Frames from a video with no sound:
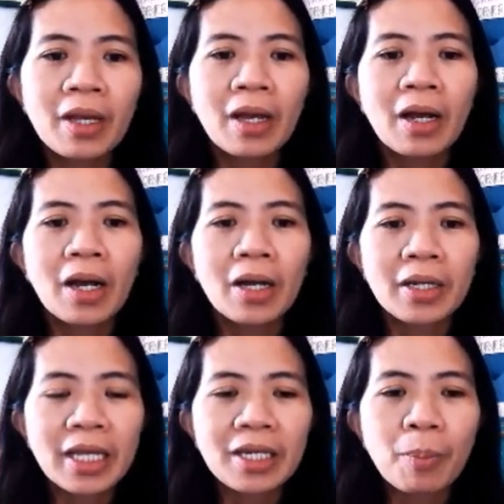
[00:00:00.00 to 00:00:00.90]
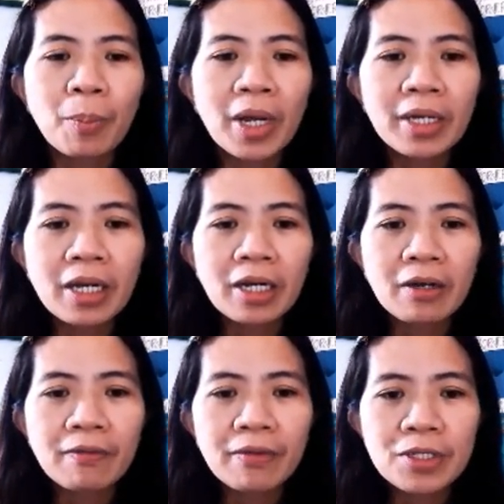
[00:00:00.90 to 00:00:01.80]
okay, the product of
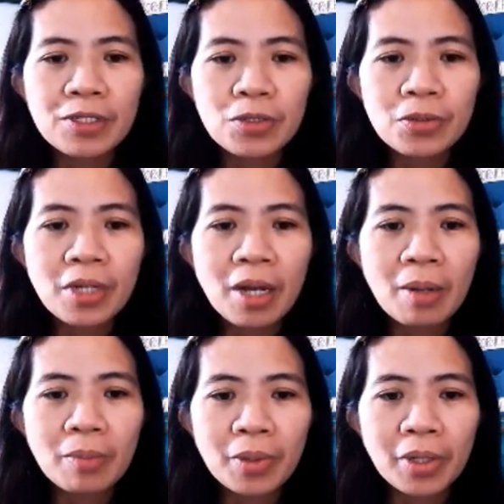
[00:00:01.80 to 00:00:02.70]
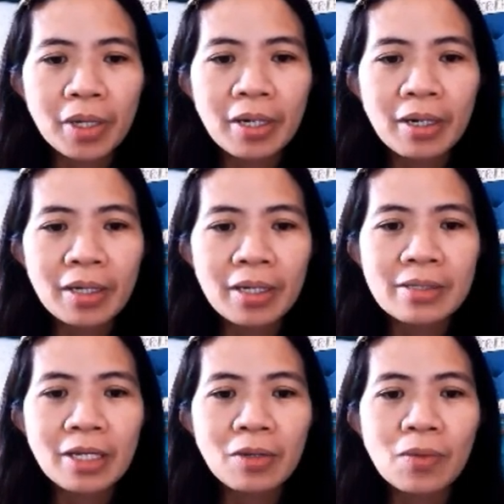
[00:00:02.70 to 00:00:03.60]
these two numbers is
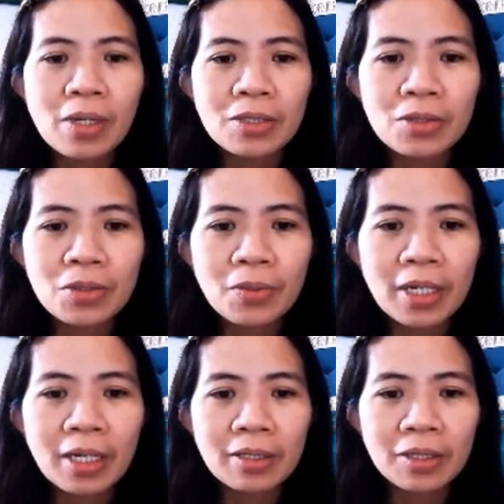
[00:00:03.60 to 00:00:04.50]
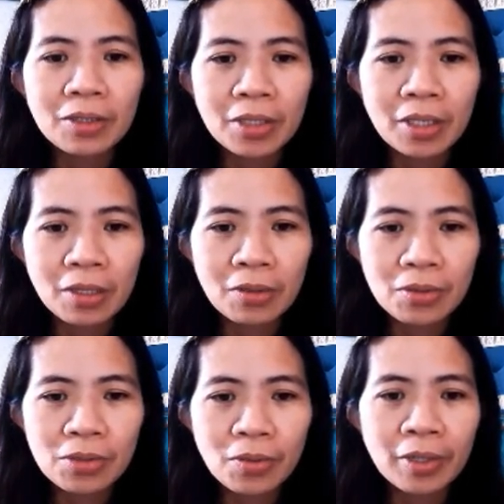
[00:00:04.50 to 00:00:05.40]
equal to 132. So we're
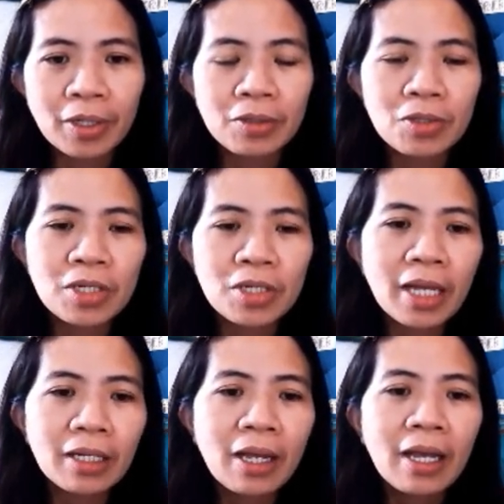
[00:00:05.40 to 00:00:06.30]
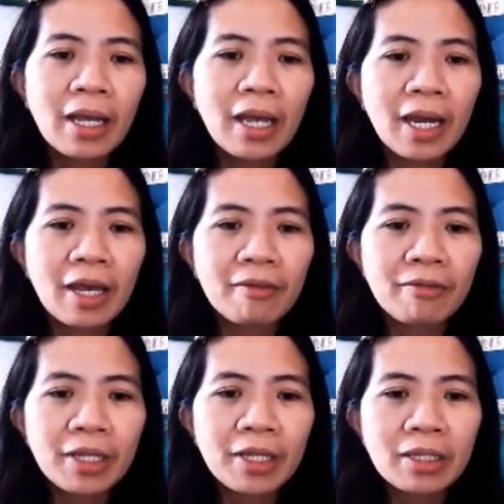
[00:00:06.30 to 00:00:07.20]
going to check 11
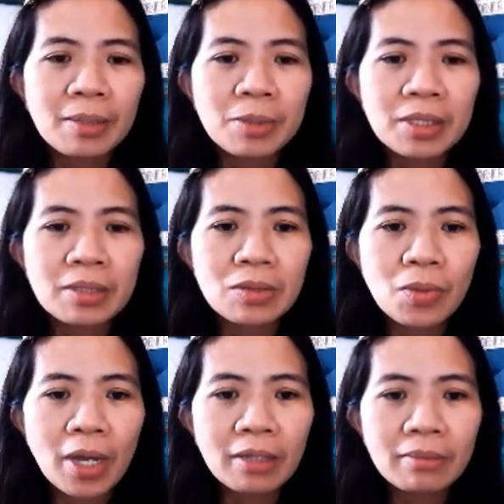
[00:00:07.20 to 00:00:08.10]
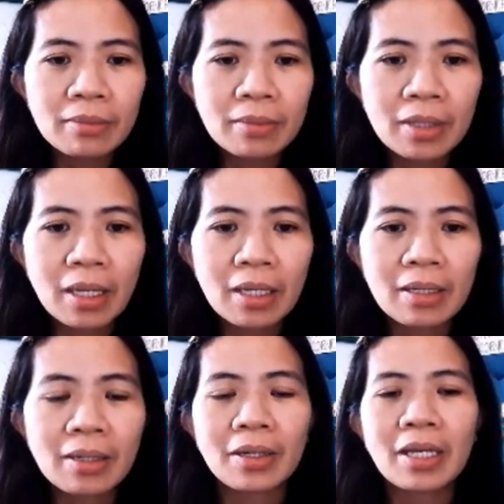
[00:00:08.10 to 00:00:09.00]
times 12,
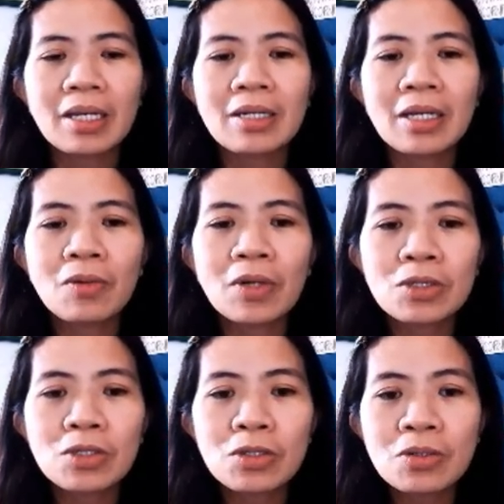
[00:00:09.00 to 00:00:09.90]
okay, equal to